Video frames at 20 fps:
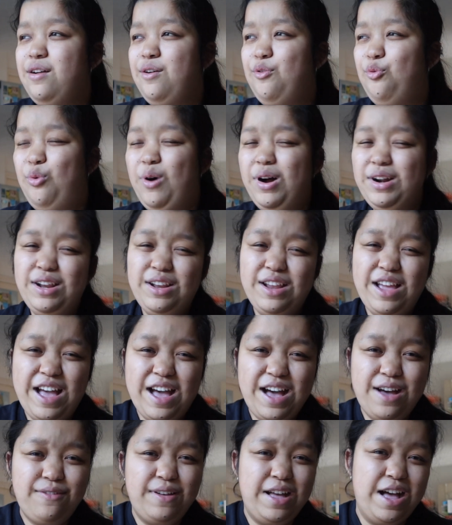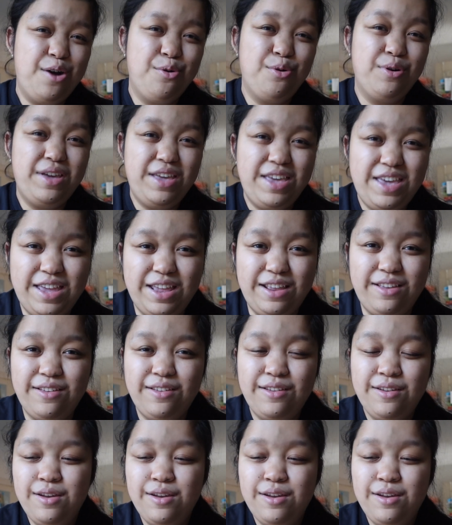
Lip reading: 1.5 hours in,